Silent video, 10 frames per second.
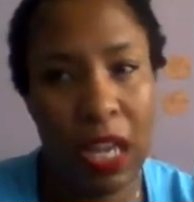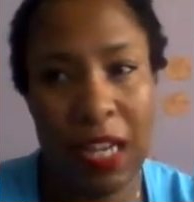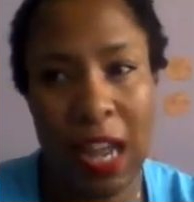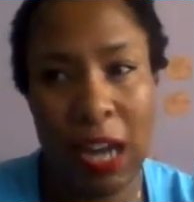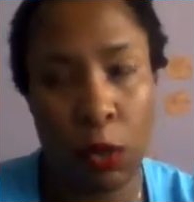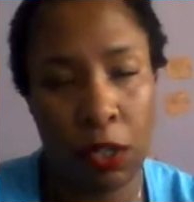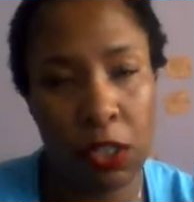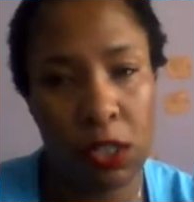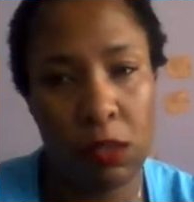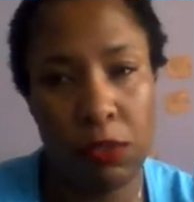And then it
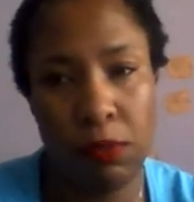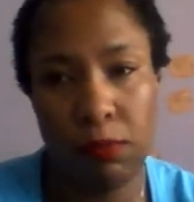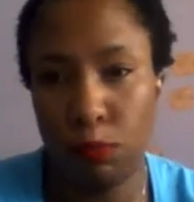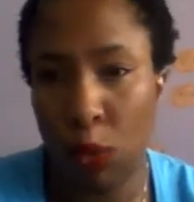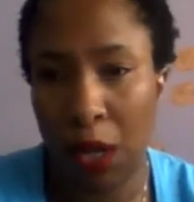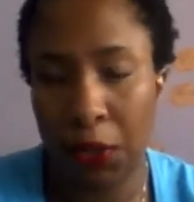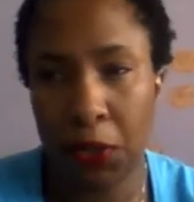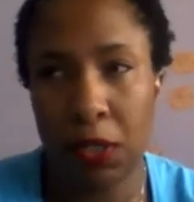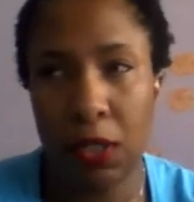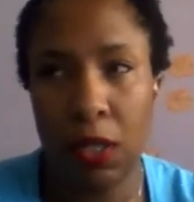works
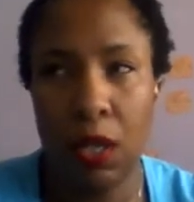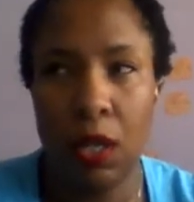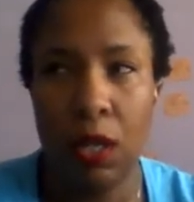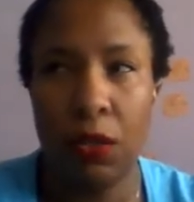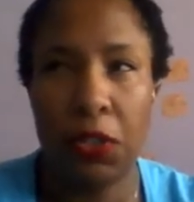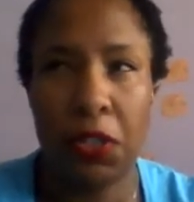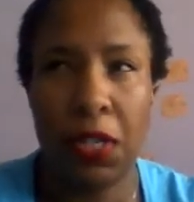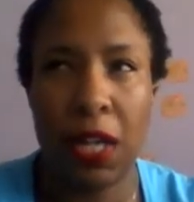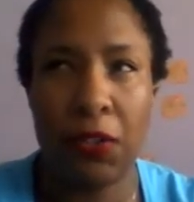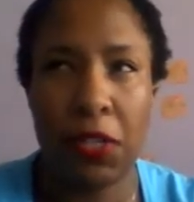wonders. There's
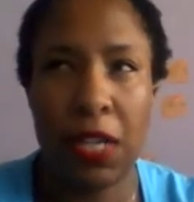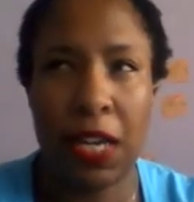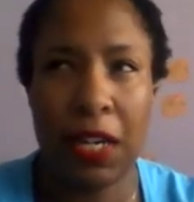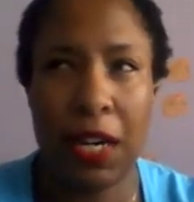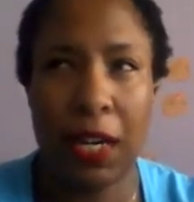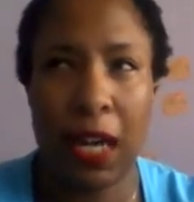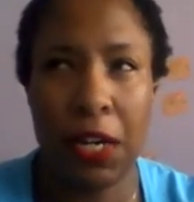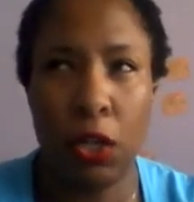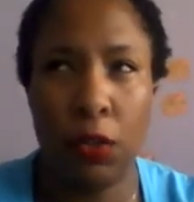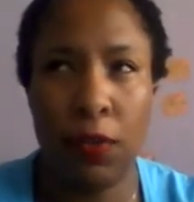another technique I
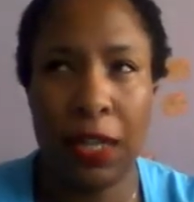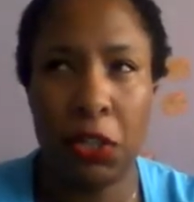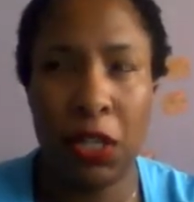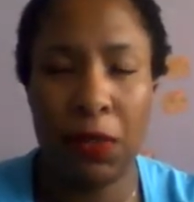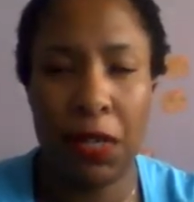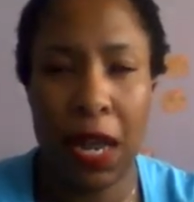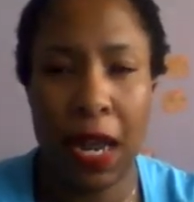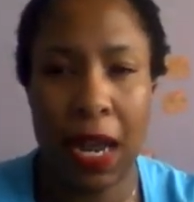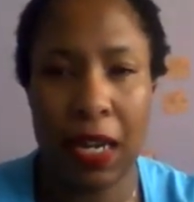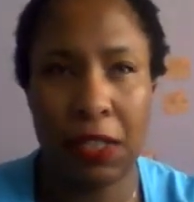know that Achieve
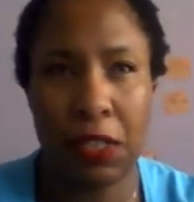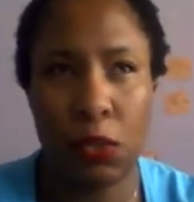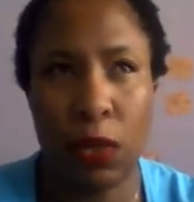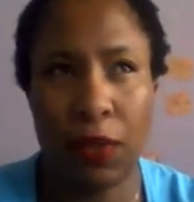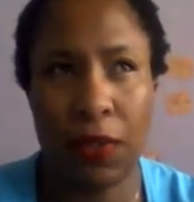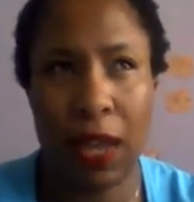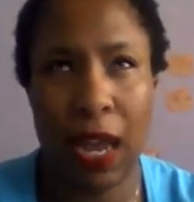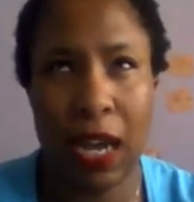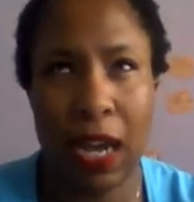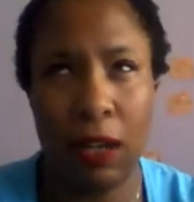Today has where
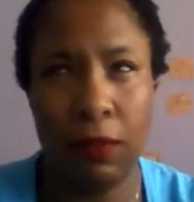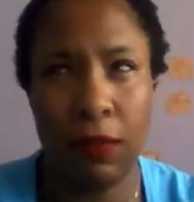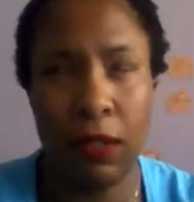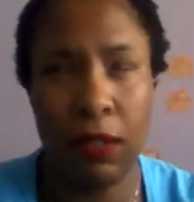they have